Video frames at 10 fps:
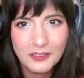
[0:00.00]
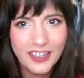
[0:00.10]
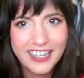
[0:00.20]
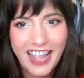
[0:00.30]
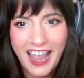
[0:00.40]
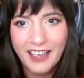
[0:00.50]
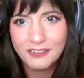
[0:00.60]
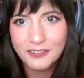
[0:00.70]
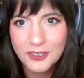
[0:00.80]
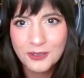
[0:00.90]
like
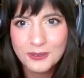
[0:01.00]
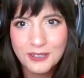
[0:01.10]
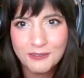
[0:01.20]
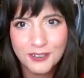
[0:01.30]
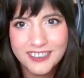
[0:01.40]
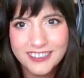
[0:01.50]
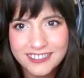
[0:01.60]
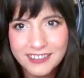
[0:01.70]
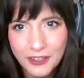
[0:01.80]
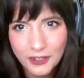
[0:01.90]
half of two
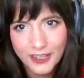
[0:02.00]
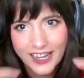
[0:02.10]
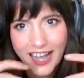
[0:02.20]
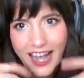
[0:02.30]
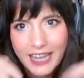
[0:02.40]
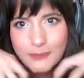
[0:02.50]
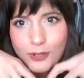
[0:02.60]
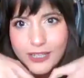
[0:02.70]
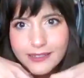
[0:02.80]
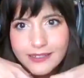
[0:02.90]
different, they're like a
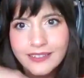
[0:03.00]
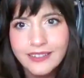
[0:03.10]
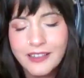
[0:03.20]
hybrid.